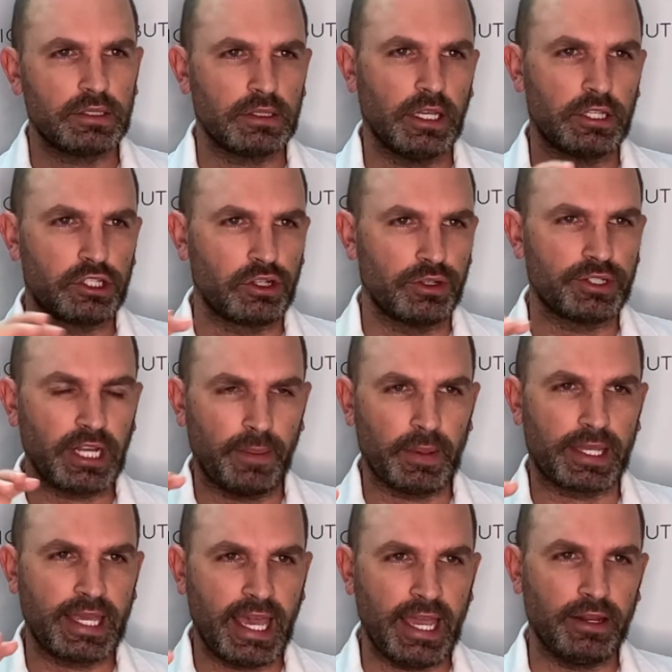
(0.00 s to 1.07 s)
a certain type of
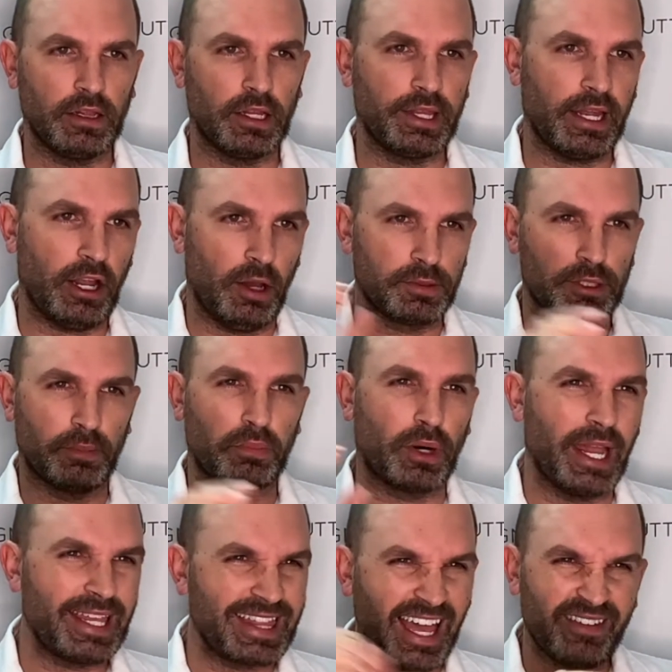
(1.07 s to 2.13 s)
cannula that helps to
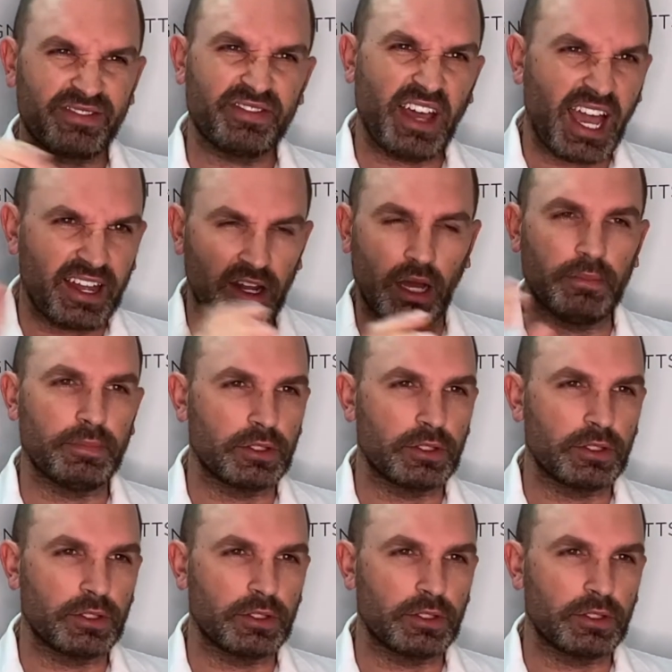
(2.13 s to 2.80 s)
break that fat up.